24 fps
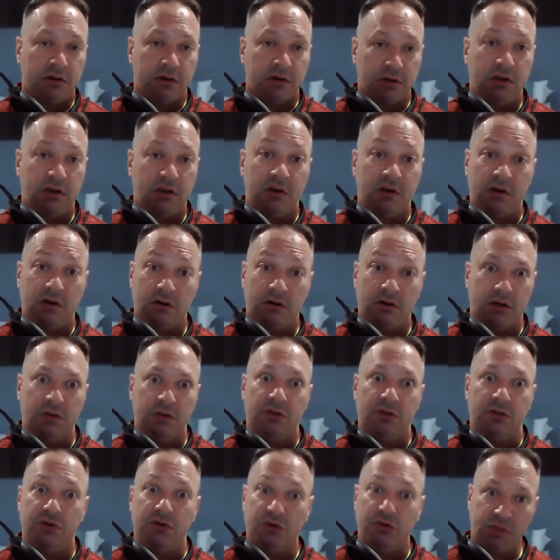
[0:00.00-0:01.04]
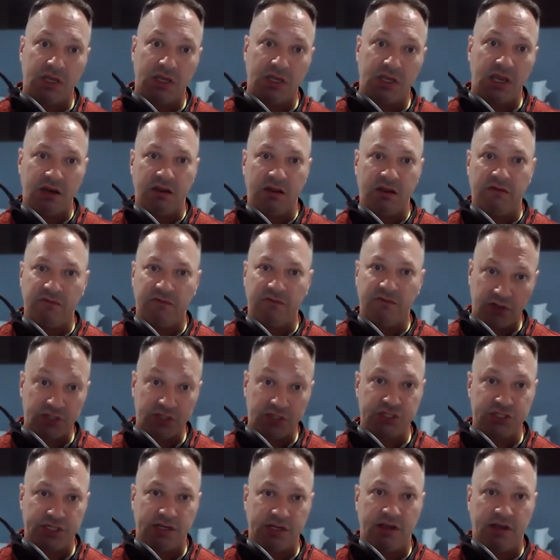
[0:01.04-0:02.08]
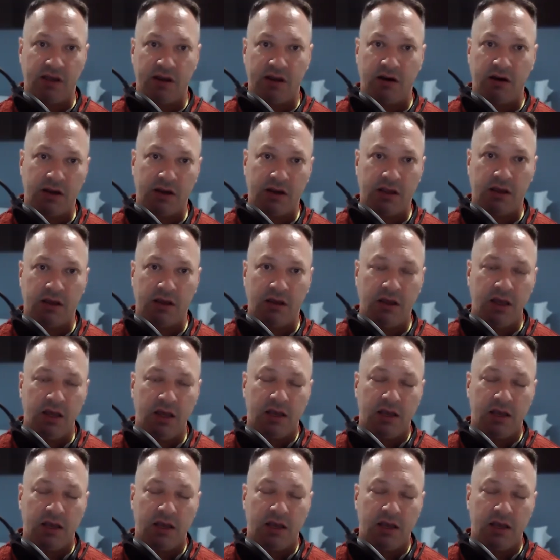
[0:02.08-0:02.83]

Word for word: here in the Dumaguete, Valencia area.